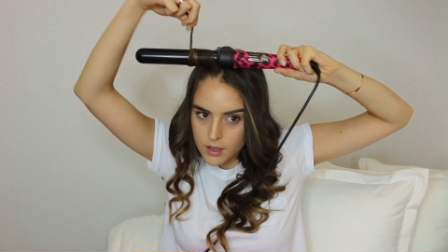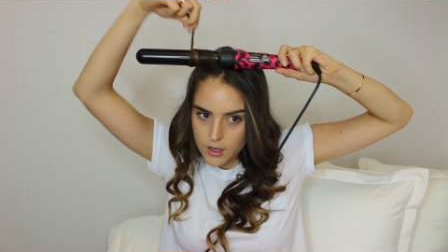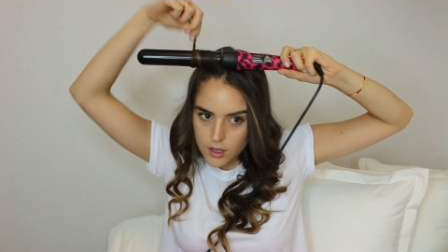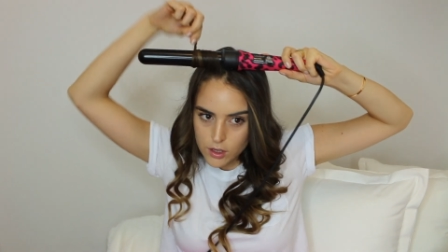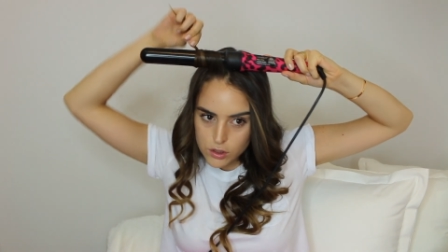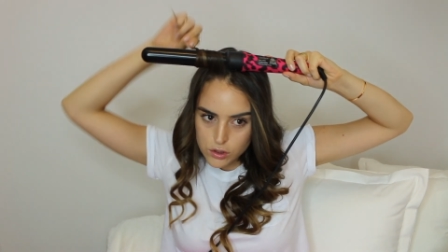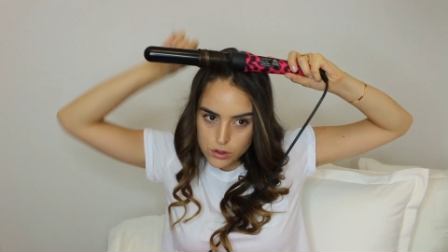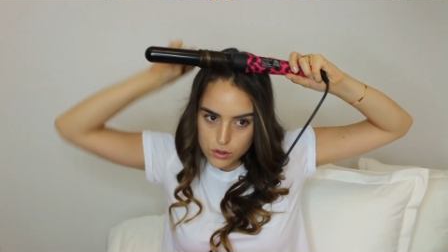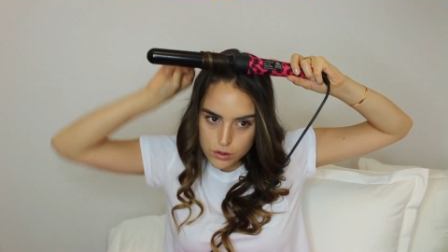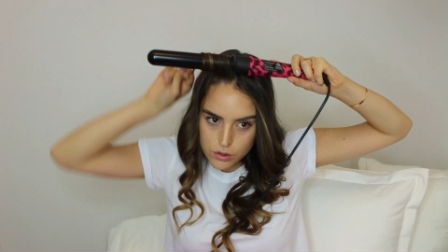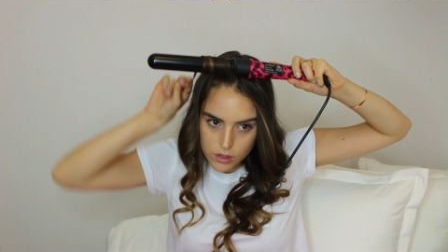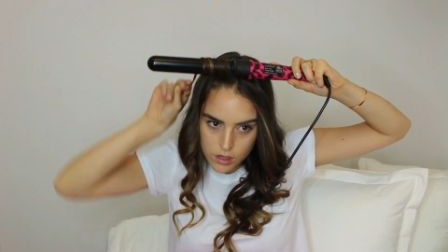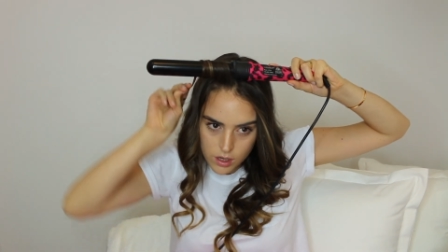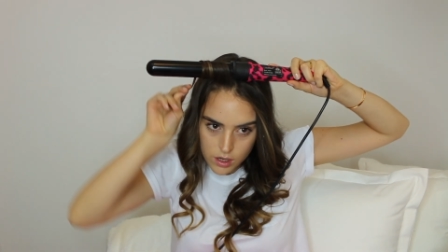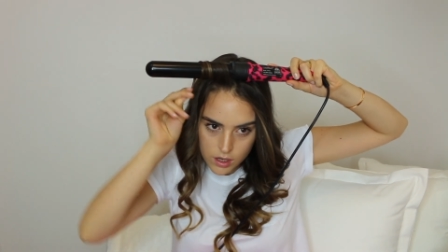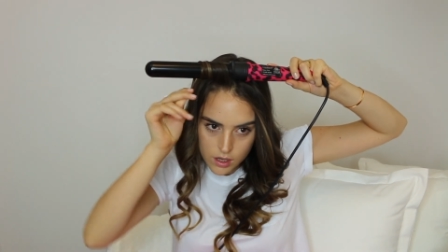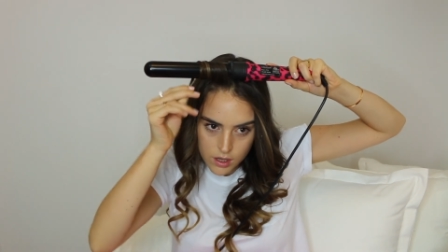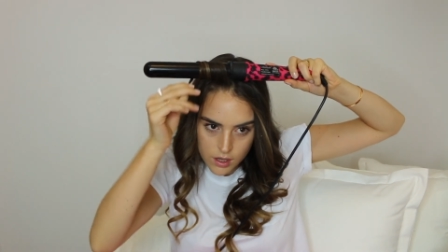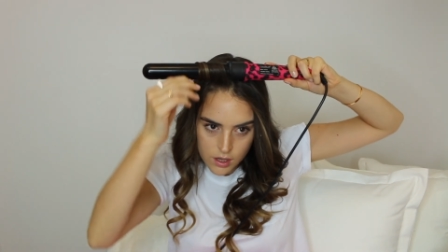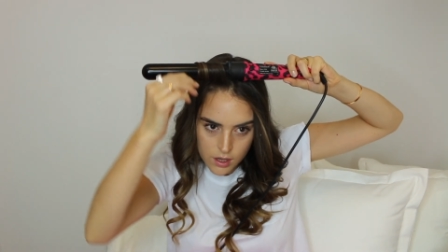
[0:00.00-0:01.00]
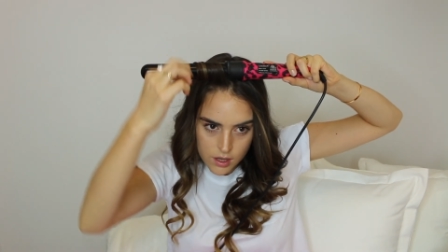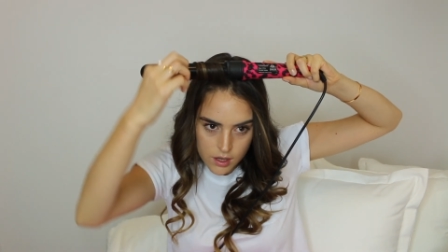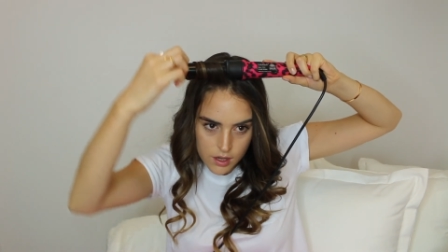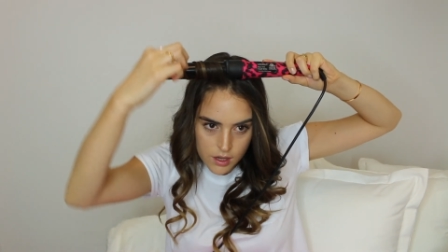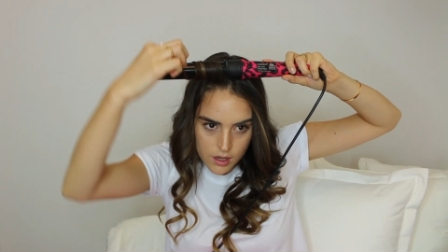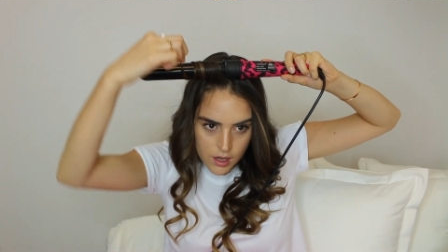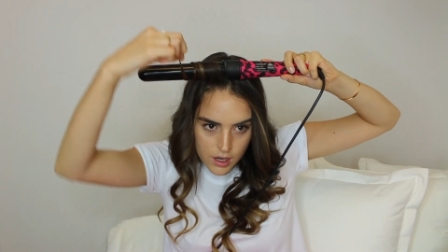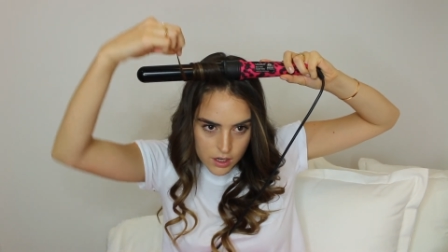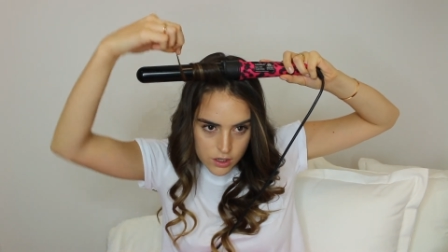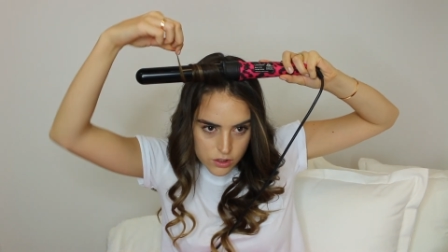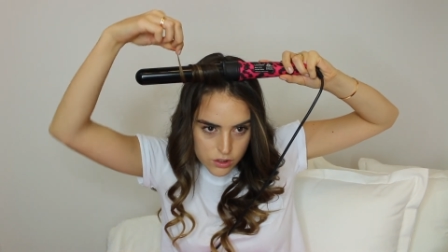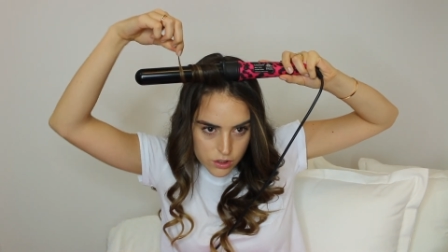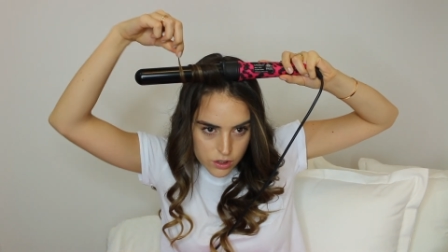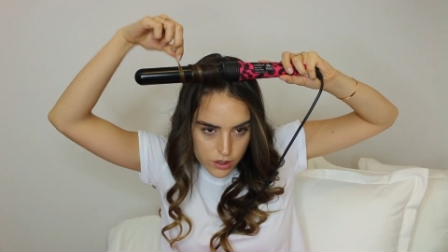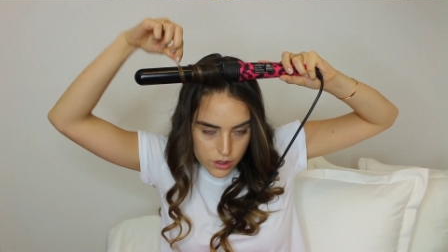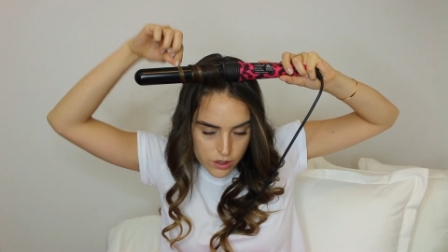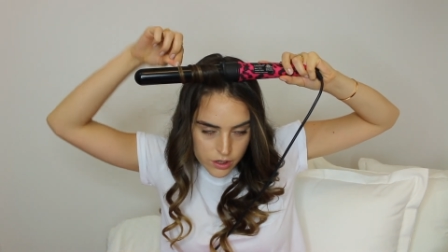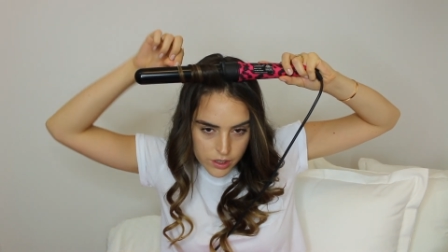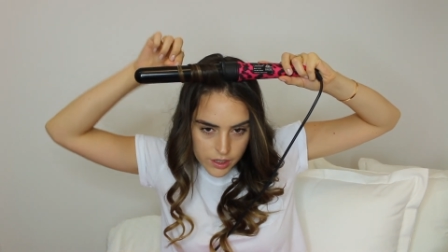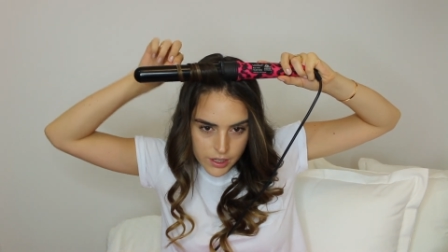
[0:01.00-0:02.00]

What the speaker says: extra curly.